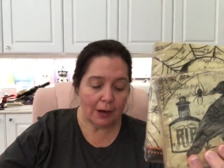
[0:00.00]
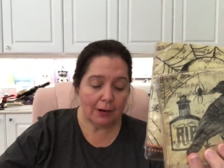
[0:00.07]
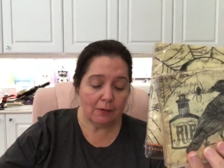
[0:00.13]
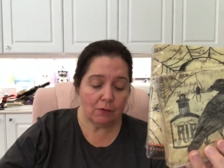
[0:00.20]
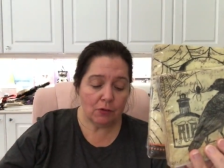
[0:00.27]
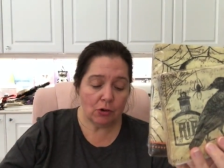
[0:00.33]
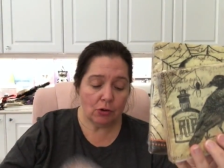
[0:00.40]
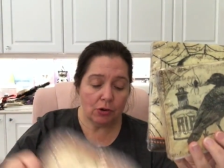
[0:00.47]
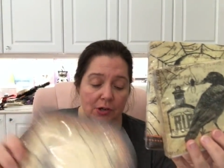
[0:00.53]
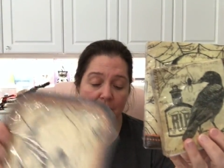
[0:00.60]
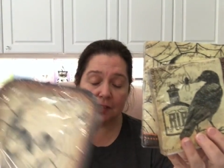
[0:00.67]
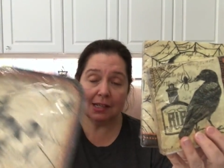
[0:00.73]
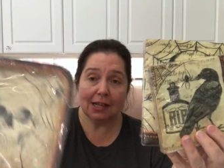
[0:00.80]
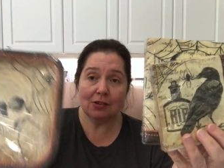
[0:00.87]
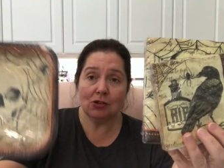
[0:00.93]
And of course
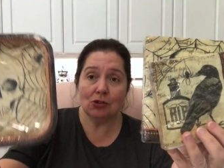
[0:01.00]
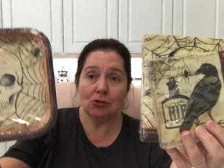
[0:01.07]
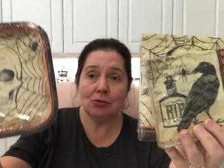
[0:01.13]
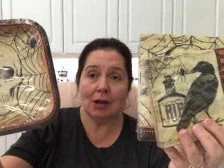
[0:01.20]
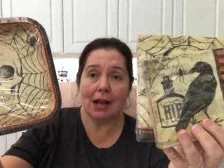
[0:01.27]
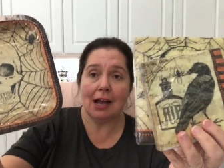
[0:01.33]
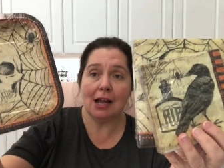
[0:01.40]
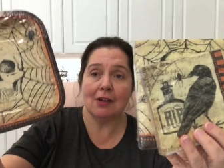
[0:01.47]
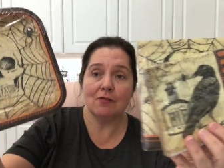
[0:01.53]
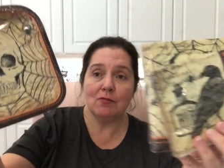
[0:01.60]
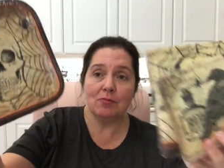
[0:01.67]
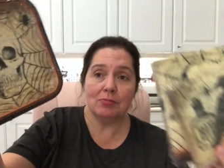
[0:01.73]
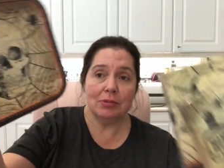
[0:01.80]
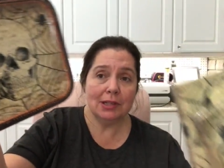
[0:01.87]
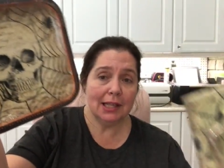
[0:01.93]
they do
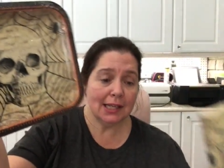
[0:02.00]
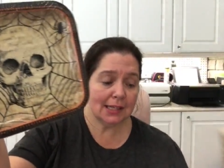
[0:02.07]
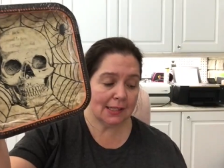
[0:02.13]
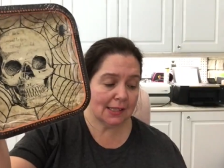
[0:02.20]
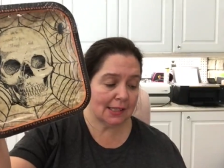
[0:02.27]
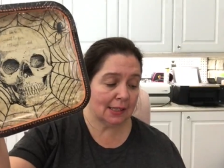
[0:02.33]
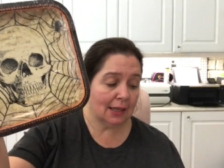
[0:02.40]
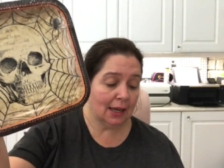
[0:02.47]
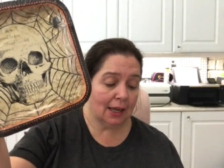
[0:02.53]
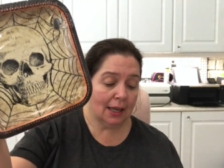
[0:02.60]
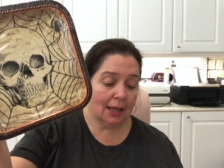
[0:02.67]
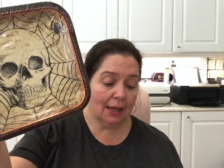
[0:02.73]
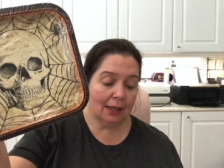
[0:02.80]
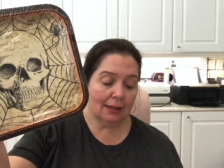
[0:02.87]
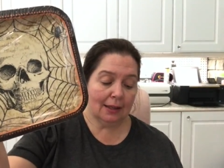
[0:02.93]
have plates.
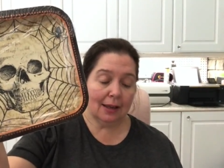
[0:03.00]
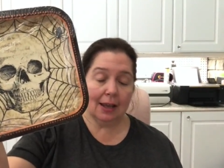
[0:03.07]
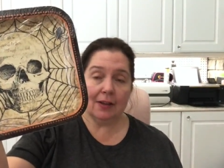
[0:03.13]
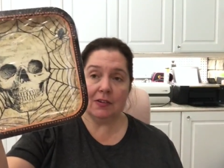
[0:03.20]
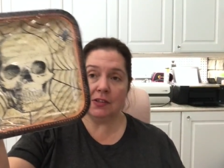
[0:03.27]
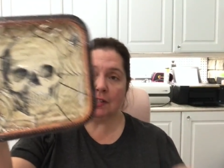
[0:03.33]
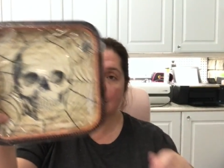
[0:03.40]
They have a